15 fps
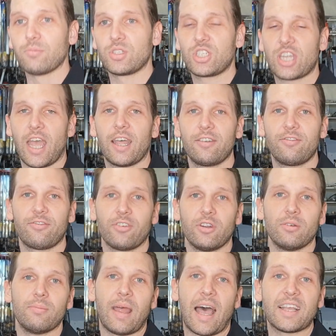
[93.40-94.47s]
Chad
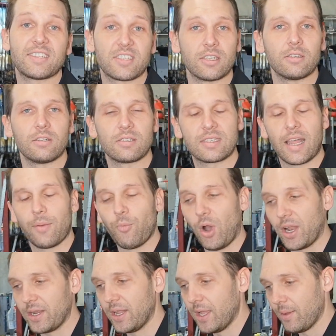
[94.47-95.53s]
from Asden has done
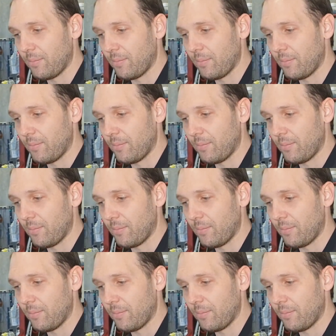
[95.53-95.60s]
one.